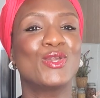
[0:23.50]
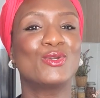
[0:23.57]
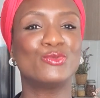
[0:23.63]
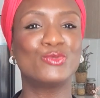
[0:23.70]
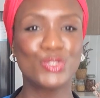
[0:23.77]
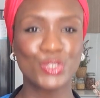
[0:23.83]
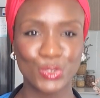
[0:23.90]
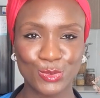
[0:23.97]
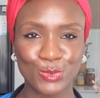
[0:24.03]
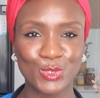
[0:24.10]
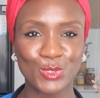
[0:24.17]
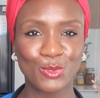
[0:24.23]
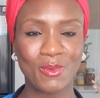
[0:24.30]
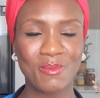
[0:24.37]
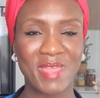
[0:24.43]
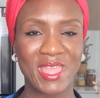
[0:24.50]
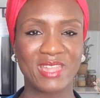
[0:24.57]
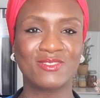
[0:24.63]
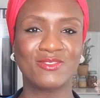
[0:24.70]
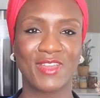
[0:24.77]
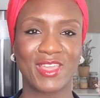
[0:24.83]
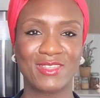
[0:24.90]
who choose to
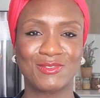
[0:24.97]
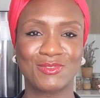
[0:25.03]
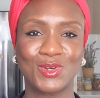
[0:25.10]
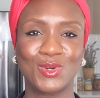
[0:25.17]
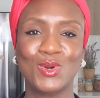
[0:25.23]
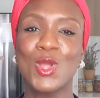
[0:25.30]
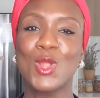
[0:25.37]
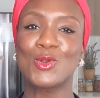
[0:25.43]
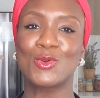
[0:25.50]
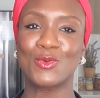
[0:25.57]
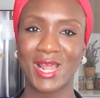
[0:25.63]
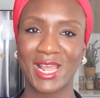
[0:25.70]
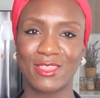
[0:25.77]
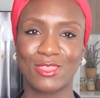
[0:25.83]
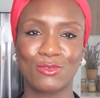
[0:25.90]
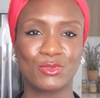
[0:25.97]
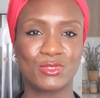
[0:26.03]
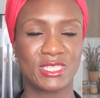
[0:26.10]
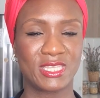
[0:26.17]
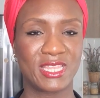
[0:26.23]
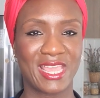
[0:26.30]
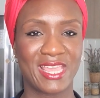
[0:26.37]
remain faithful right through
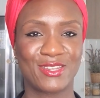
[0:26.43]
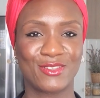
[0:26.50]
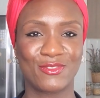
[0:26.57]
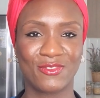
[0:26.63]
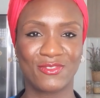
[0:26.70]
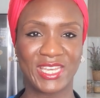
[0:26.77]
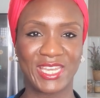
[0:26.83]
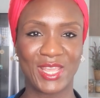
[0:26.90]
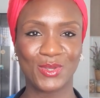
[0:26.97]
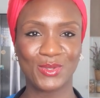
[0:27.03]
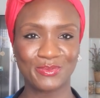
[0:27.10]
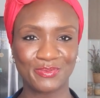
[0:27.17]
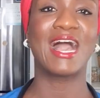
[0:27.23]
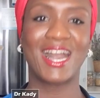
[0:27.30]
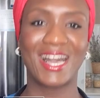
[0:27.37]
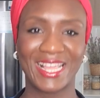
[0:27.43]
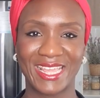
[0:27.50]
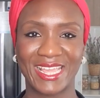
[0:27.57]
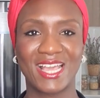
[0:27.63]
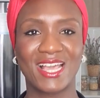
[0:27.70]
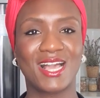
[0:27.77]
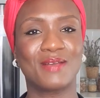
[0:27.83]
to the end of the video. Hi,
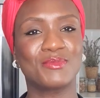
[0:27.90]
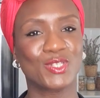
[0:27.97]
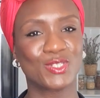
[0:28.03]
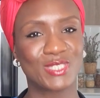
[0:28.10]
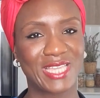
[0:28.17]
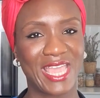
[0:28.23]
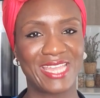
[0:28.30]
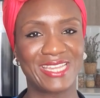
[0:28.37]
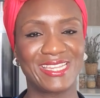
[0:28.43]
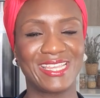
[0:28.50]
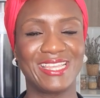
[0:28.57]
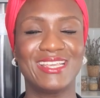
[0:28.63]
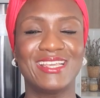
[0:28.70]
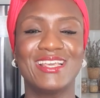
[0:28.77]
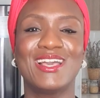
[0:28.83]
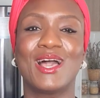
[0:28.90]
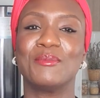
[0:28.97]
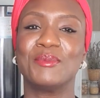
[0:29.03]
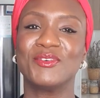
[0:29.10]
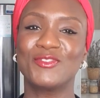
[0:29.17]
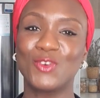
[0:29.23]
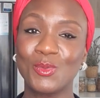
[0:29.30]
I'm Dr. Kady.
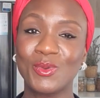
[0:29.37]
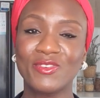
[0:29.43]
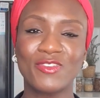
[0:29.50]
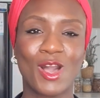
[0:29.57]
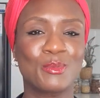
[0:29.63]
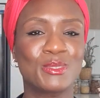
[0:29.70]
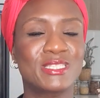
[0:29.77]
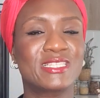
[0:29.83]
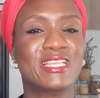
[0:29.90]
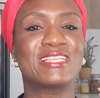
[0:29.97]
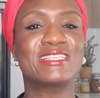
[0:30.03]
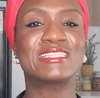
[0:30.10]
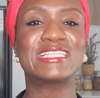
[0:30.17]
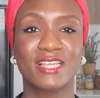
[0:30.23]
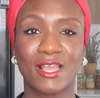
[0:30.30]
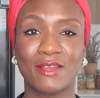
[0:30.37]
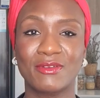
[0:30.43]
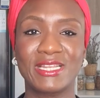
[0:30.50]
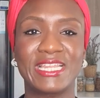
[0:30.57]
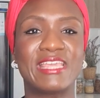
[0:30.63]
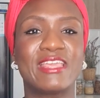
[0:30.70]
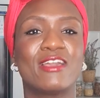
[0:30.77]
I'm a former pharmacist, currently